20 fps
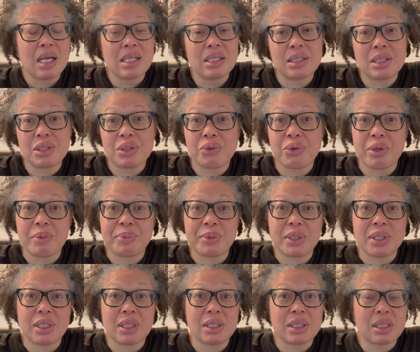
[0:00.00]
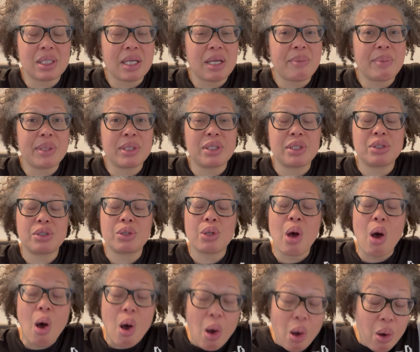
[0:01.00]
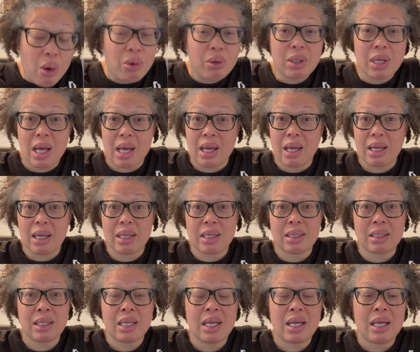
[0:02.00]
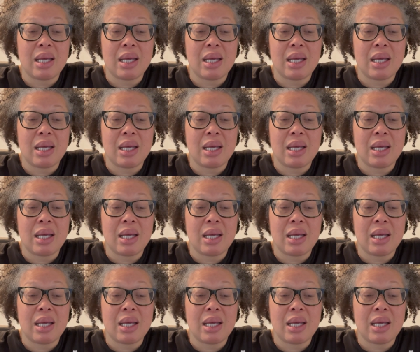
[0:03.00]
descriptions, images, the whole nine,